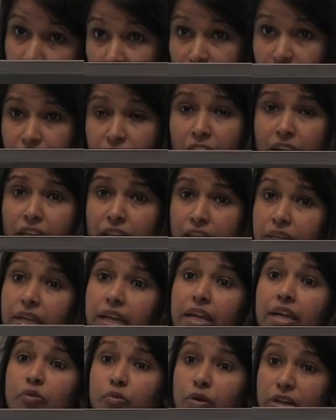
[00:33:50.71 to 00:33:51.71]
And at the
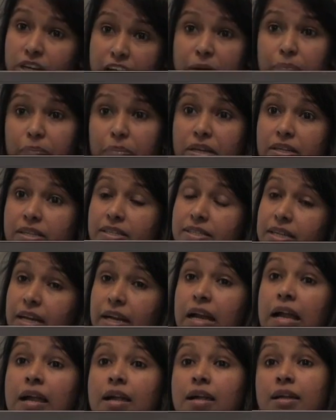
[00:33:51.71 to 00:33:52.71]
end, what happened is
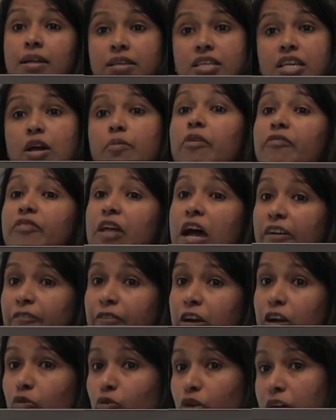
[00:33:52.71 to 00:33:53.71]
that some of the
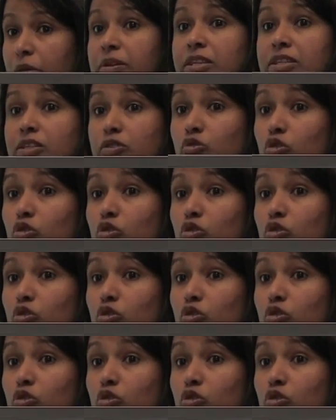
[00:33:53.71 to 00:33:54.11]
Afghan women's